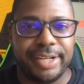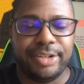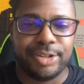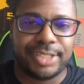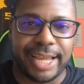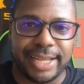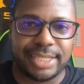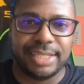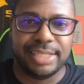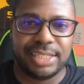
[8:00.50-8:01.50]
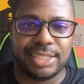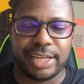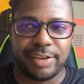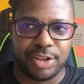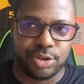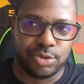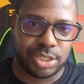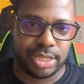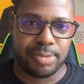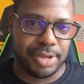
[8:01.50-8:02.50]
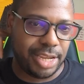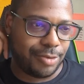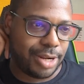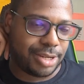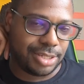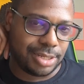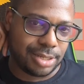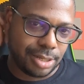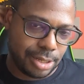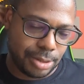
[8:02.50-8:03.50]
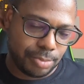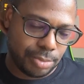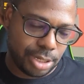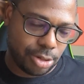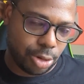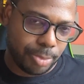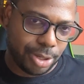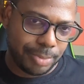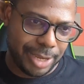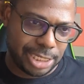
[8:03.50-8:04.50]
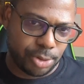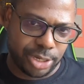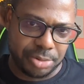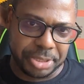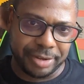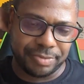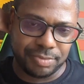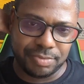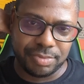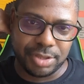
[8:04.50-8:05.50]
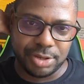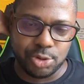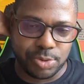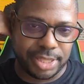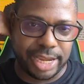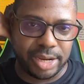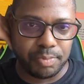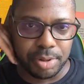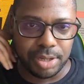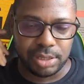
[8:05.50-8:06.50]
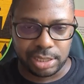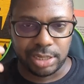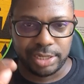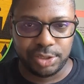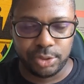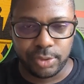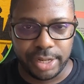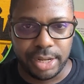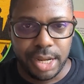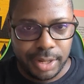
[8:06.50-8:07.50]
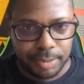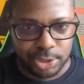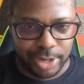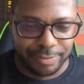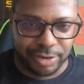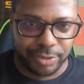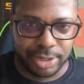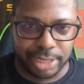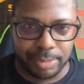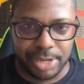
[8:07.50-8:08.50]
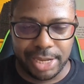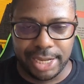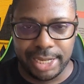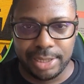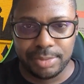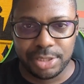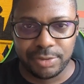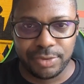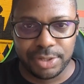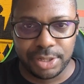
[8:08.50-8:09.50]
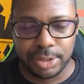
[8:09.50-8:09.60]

and their stats, and this is like if they're using the NBA, right? Because not all basketball games have to do with that, but like a lot do, right? But you have different like NBA games, different